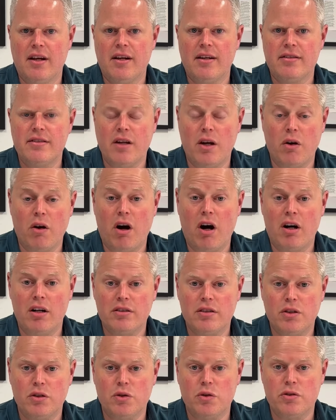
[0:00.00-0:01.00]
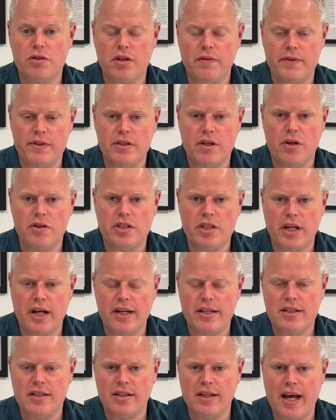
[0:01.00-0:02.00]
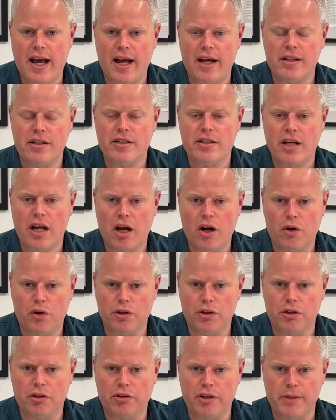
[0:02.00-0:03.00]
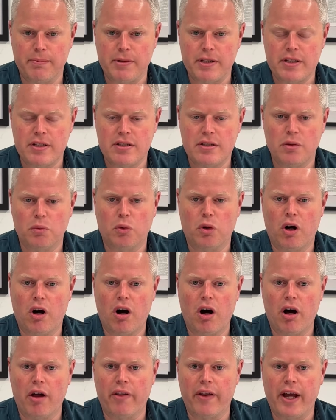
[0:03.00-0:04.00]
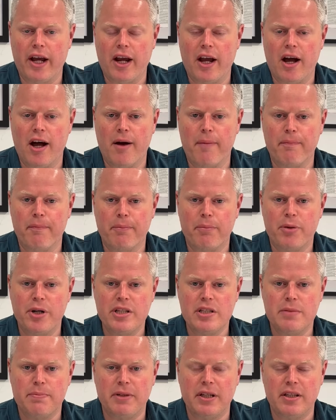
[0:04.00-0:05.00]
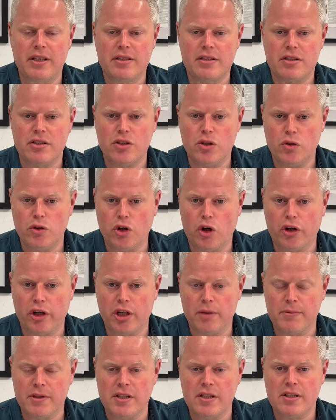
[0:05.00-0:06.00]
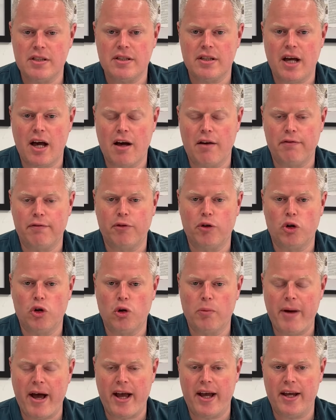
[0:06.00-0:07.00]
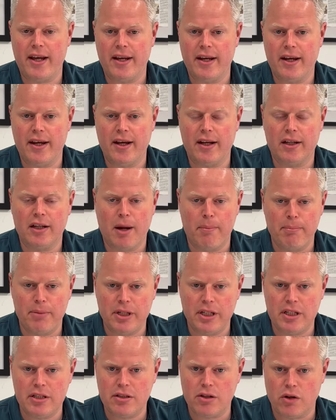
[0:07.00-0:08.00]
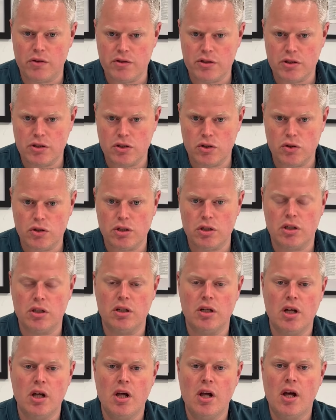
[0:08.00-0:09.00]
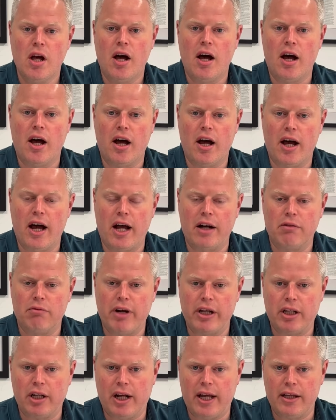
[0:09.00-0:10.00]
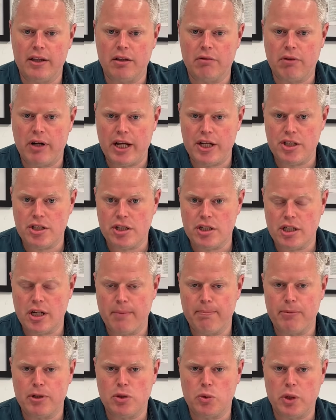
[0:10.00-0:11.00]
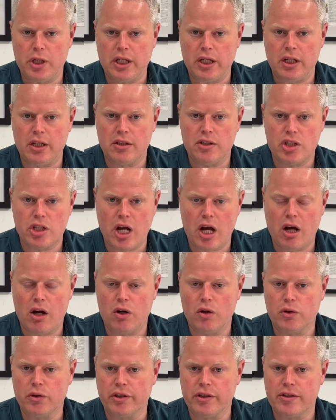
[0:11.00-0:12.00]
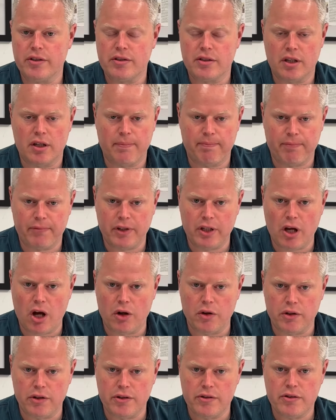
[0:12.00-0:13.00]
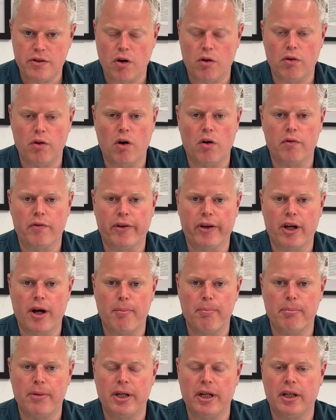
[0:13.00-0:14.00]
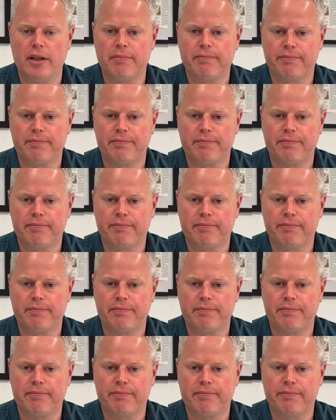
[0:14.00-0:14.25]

So, articles of association and shareholder agreements, what are they? Principally, these are two documents that form a company's constitution and regulate the relationship between shareholders, the owners of the company.